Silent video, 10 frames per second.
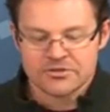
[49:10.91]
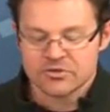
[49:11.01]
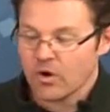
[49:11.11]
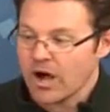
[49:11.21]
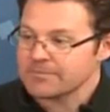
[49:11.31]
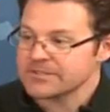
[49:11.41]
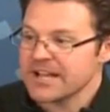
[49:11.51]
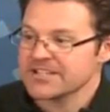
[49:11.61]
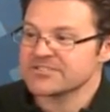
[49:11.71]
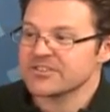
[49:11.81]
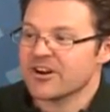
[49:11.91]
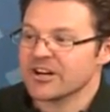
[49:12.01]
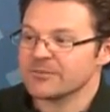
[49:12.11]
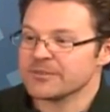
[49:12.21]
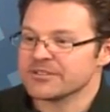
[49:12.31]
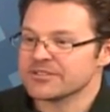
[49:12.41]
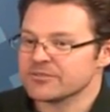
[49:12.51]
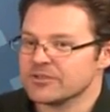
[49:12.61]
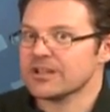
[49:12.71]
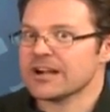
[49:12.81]
Swap takes its
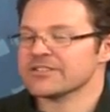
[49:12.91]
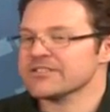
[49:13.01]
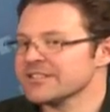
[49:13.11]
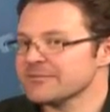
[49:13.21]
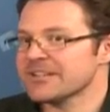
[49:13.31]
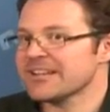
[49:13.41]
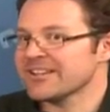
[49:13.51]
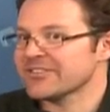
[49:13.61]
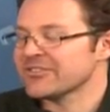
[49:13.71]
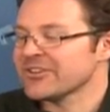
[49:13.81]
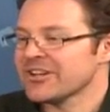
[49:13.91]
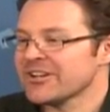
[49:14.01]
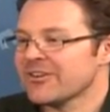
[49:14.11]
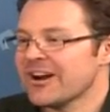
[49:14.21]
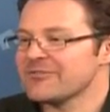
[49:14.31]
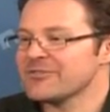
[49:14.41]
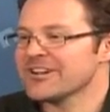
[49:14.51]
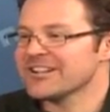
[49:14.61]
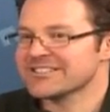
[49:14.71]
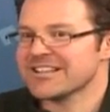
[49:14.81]
arguments. Well, actually, let me guess, or have
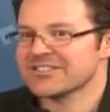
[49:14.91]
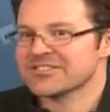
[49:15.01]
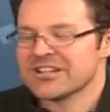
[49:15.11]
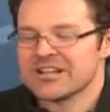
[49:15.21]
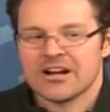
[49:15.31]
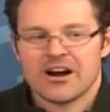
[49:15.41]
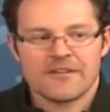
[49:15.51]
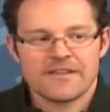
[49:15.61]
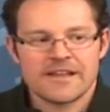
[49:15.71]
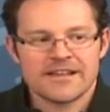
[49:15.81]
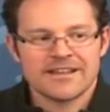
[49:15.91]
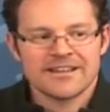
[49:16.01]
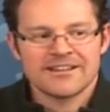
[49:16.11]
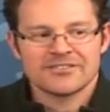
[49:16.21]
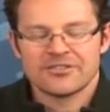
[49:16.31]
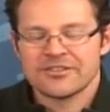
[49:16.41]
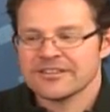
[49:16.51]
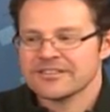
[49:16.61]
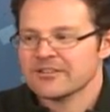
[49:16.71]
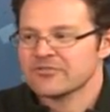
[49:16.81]
you guys guess. Do you
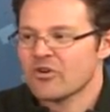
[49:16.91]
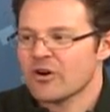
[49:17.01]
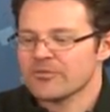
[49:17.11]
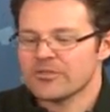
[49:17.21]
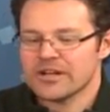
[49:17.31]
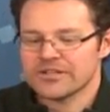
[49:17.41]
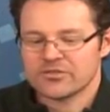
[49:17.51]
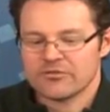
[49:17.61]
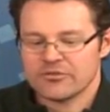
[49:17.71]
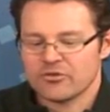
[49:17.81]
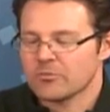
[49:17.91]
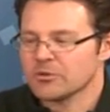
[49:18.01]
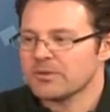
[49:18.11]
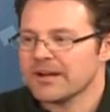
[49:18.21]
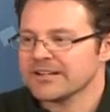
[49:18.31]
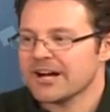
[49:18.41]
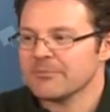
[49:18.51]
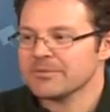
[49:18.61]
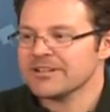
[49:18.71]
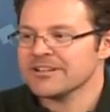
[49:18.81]
think they're sort of normal by
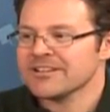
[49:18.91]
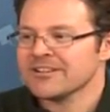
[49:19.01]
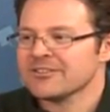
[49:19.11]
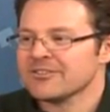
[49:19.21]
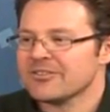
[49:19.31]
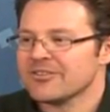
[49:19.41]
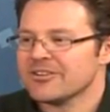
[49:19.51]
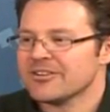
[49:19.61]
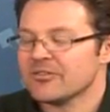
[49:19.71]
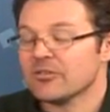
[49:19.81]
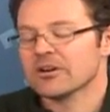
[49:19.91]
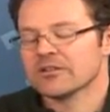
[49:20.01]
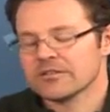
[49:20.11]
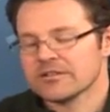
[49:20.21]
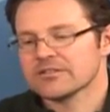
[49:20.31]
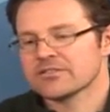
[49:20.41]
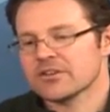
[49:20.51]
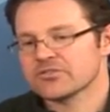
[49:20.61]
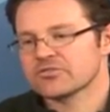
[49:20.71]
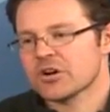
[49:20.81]
copy? Or it's
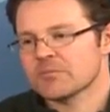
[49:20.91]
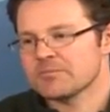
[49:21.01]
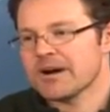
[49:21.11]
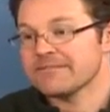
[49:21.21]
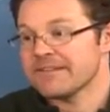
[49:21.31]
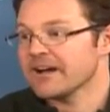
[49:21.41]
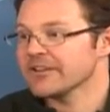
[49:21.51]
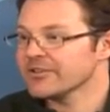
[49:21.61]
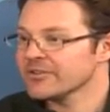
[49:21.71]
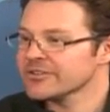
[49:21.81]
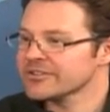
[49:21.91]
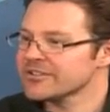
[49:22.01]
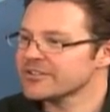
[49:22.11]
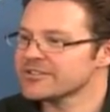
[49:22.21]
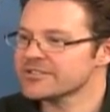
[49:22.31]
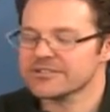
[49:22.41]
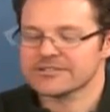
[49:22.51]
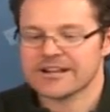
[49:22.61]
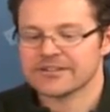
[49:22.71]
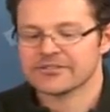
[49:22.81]
also termed by value, is the
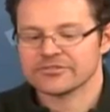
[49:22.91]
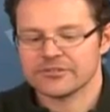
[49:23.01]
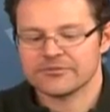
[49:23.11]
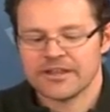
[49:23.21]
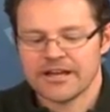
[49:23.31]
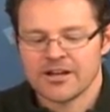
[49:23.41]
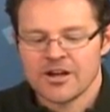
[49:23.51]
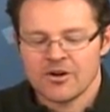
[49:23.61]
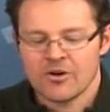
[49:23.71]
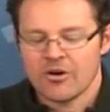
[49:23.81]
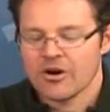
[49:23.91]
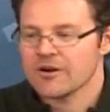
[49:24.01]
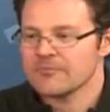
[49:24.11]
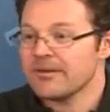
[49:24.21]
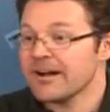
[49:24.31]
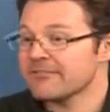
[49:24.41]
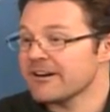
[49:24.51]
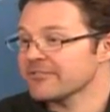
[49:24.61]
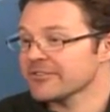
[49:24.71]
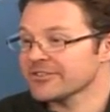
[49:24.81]
technical term for that, or by
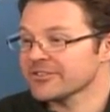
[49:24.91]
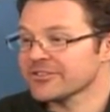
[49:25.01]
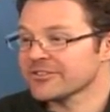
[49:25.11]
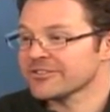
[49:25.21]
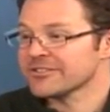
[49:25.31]
reference?